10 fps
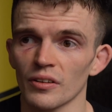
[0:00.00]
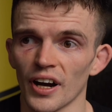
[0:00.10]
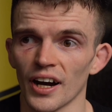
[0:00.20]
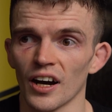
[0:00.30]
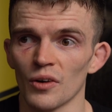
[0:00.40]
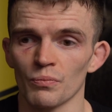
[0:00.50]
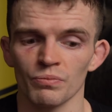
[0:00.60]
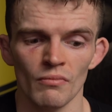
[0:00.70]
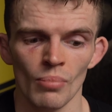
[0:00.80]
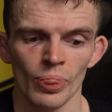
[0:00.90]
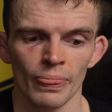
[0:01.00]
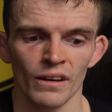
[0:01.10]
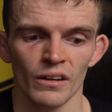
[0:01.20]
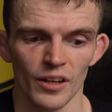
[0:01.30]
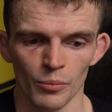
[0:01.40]
Um,
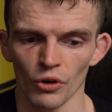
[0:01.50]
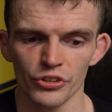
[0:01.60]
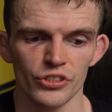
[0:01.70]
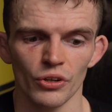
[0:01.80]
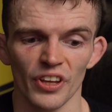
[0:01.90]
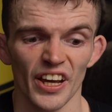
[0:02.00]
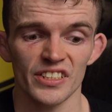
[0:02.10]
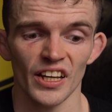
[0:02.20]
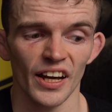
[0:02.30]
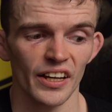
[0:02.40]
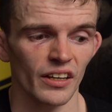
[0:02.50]
they both just hold their heads high.